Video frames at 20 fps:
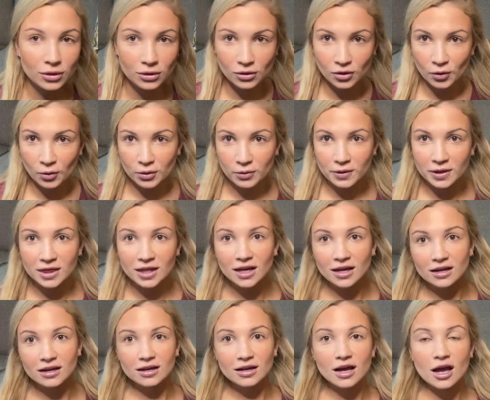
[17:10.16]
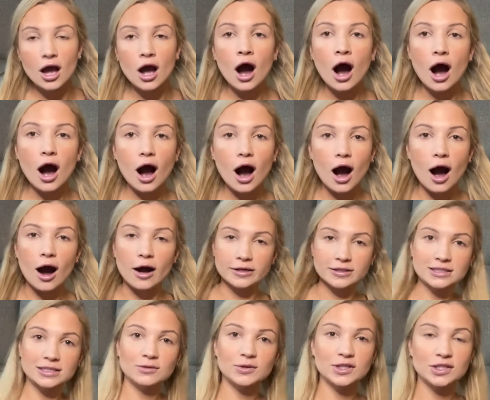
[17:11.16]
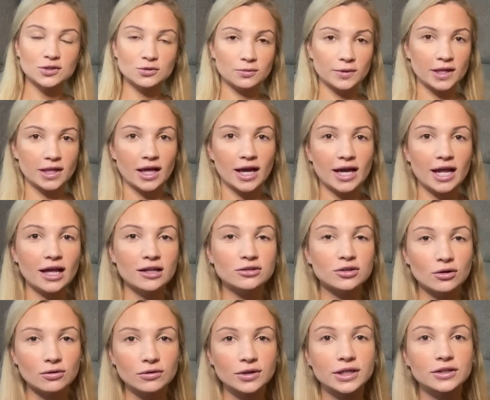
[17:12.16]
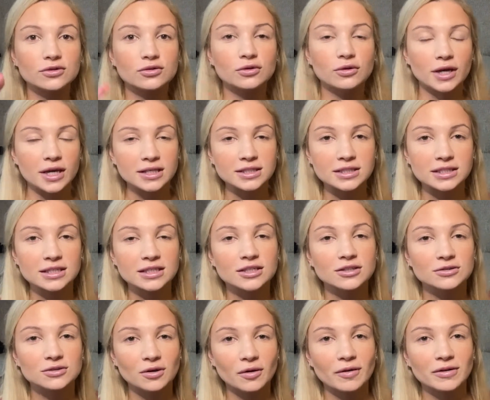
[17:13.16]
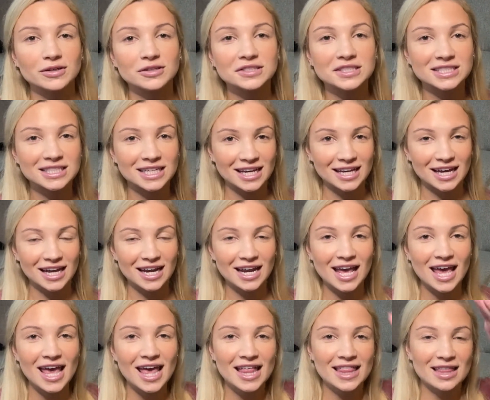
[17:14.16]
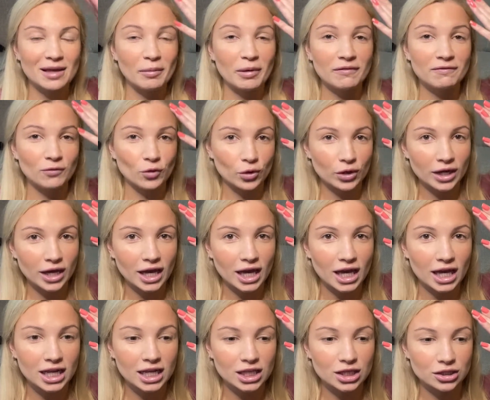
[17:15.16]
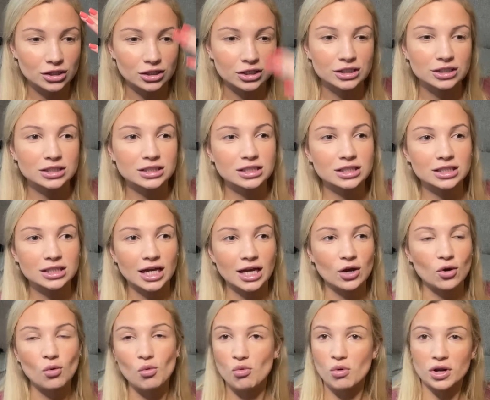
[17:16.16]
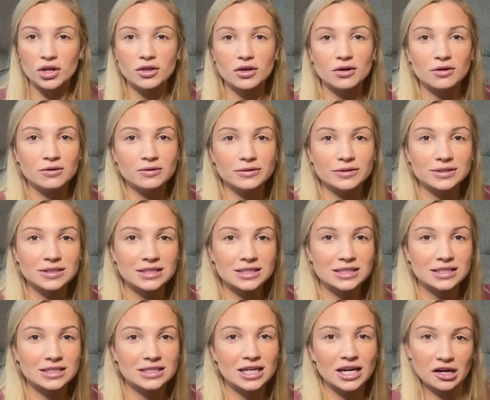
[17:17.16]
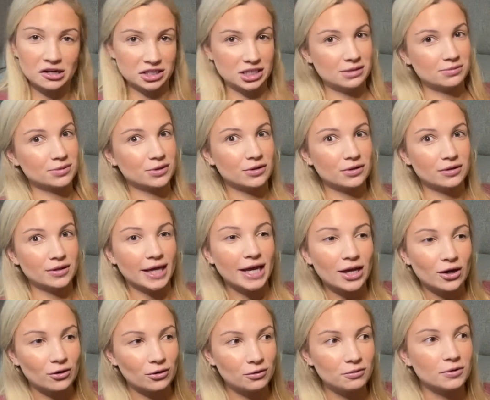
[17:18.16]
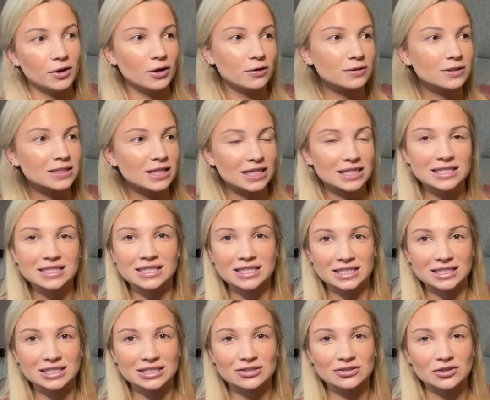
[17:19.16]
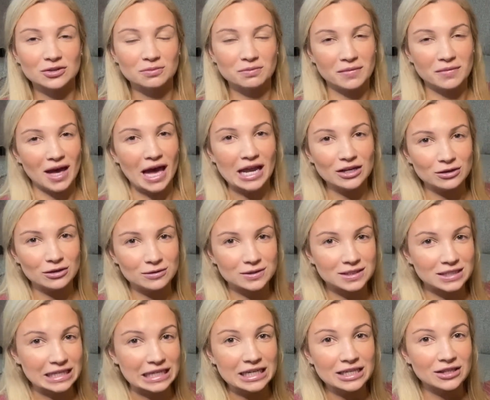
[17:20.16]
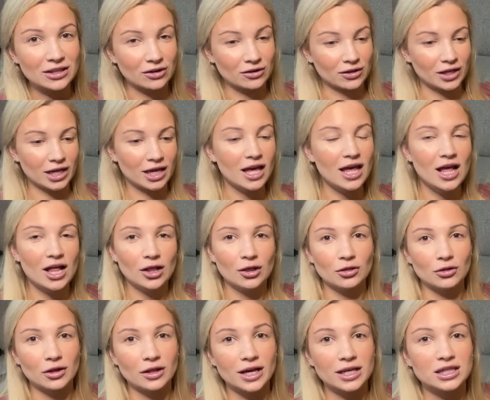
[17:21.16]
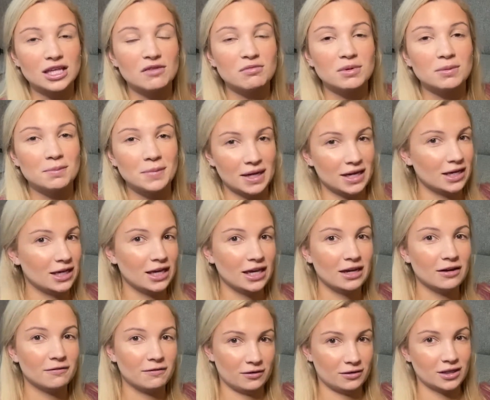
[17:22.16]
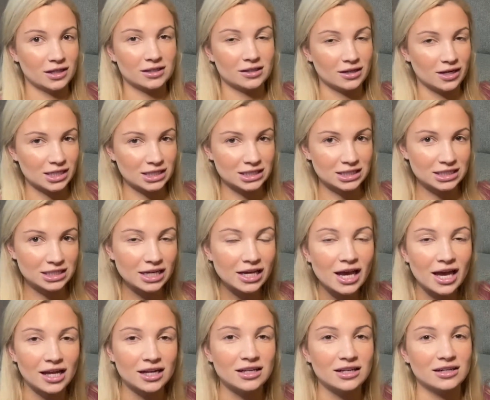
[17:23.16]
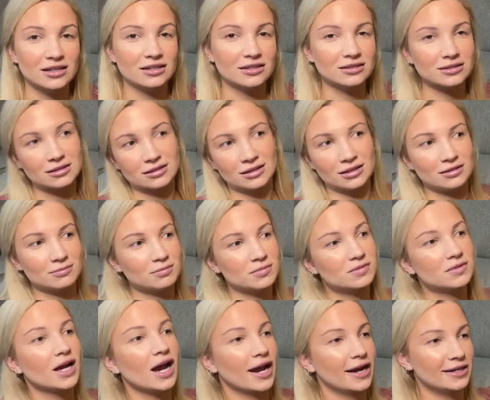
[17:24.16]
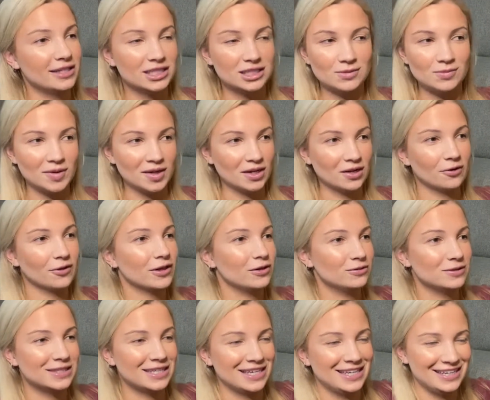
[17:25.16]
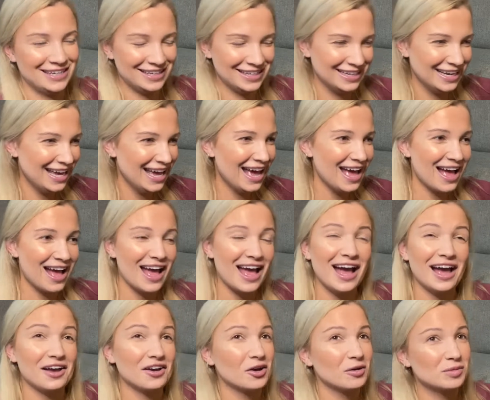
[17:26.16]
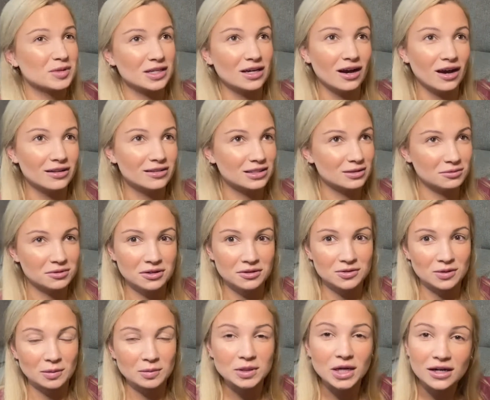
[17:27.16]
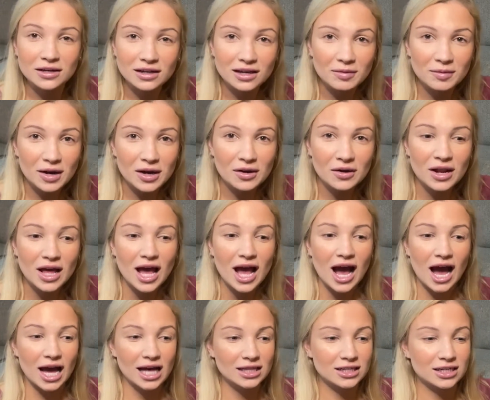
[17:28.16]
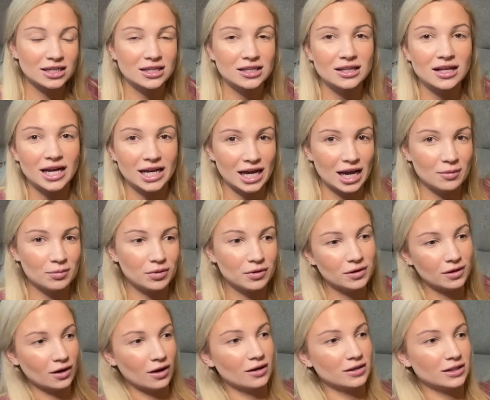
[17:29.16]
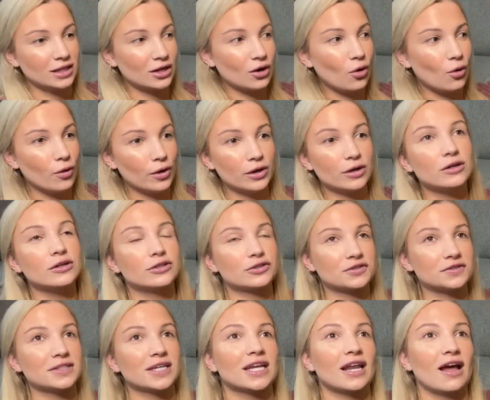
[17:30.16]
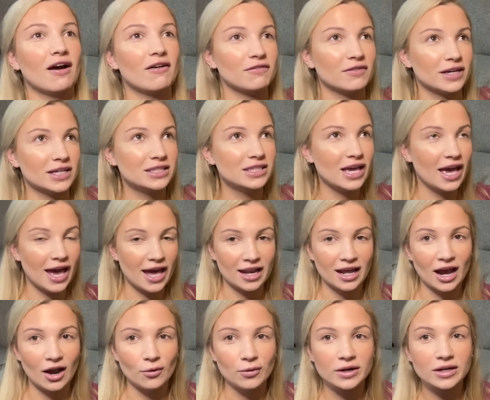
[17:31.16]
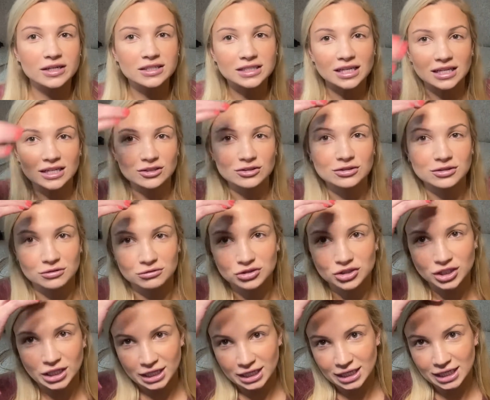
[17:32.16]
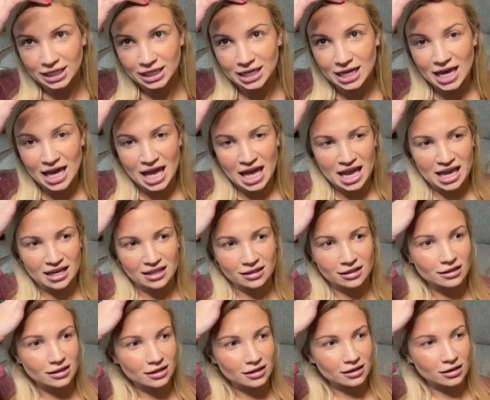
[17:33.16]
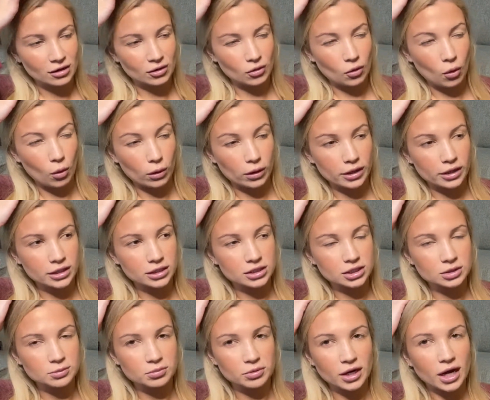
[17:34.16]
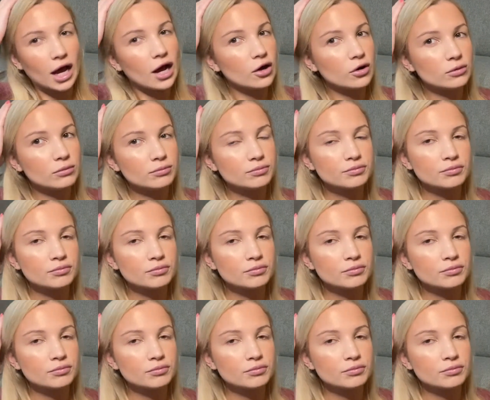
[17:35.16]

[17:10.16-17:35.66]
What do we think? Honestly, with this ring light, I don't think it's crazy. Like, you don't understand that my forehead looks like one of those stereotypical, like, gross, like, 60-year-old men you see that are, like, look like they've been baking for, like, the last 10 years and, like, a tiny Speedo that you see. I hope to God someone knows what I'm talking about. I literally look like I put on, like, oil and just laid out for, like, 10 hours. It is so shiny and, like, an orange brown.